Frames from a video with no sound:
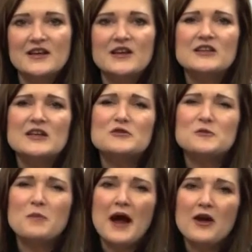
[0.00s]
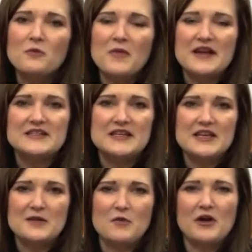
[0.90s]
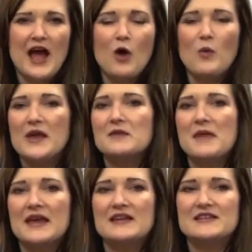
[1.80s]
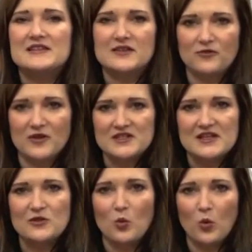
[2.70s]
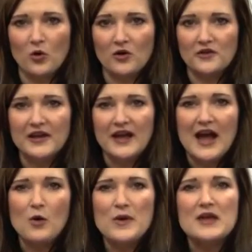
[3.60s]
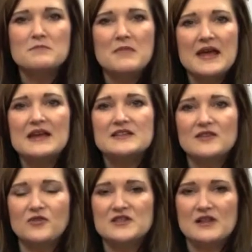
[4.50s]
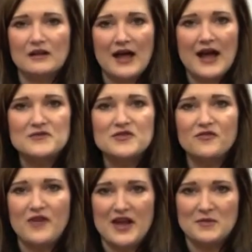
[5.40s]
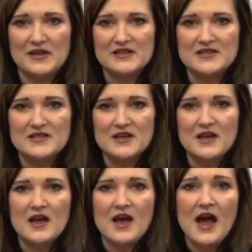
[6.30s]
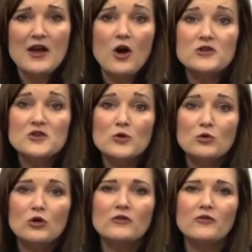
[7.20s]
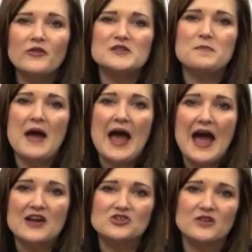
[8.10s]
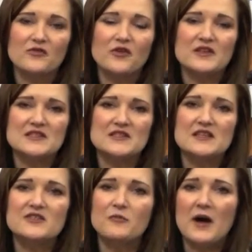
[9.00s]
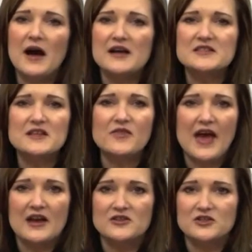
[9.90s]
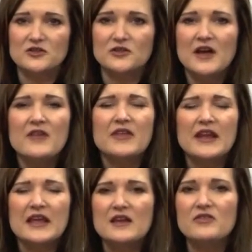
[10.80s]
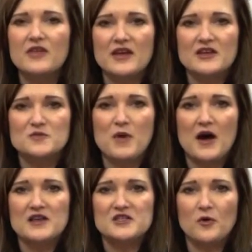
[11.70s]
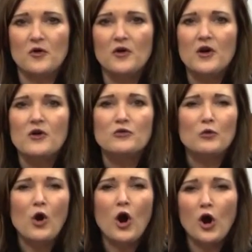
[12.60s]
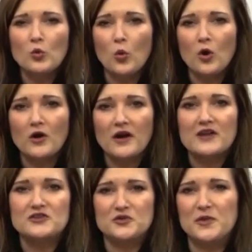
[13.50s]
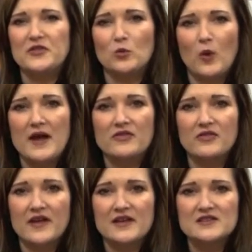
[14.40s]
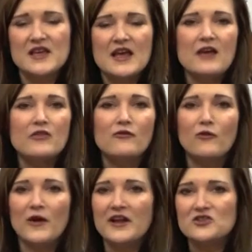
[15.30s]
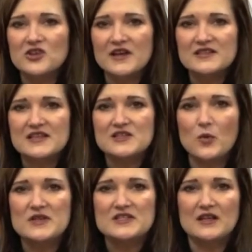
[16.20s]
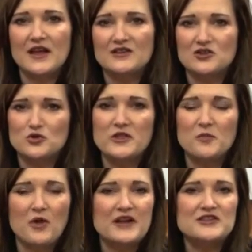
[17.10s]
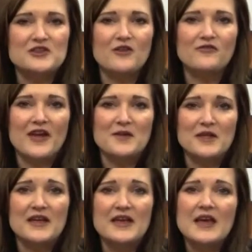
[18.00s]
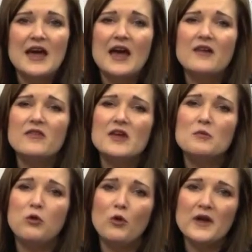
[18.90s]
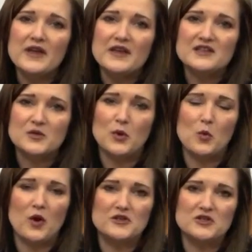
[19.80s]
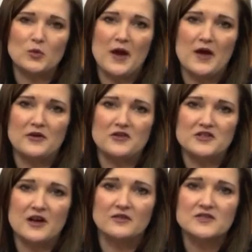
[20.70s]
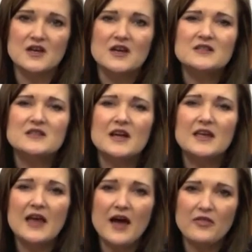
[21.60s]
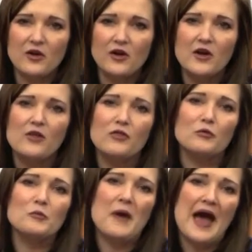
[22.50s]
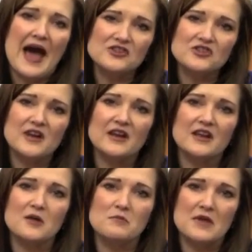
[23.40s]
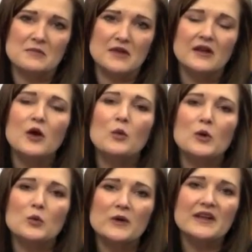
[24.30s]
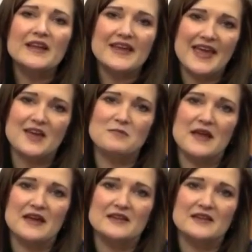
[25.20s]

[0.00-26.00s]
to inspire my team on how we can make a difference in the world, how we can make a difference in the lives of families. I also look for this passion, for this sense of positive attitude that anything is possible through hard work and doing the right things, and the franchisees that we select to join the BrightStar family, and in the employees that we want to surround ourselves together through passion and commitment, we really can make a